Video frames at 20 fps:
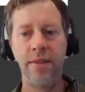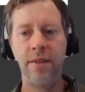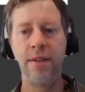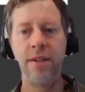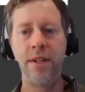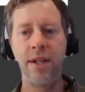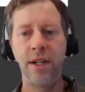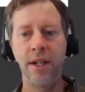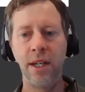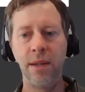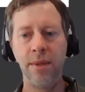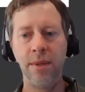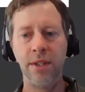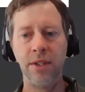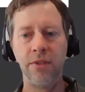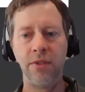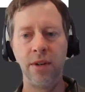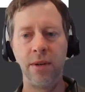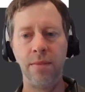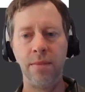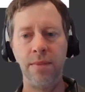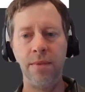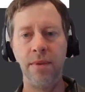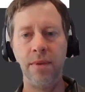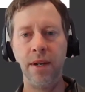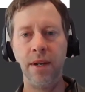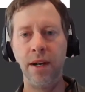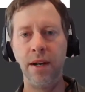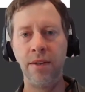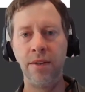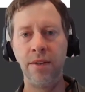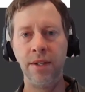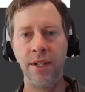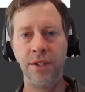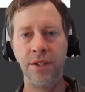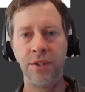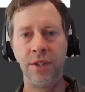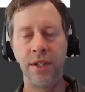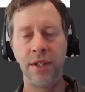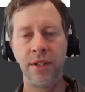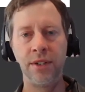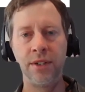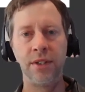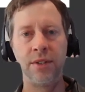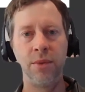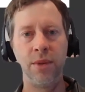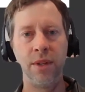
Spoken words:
documents from other districts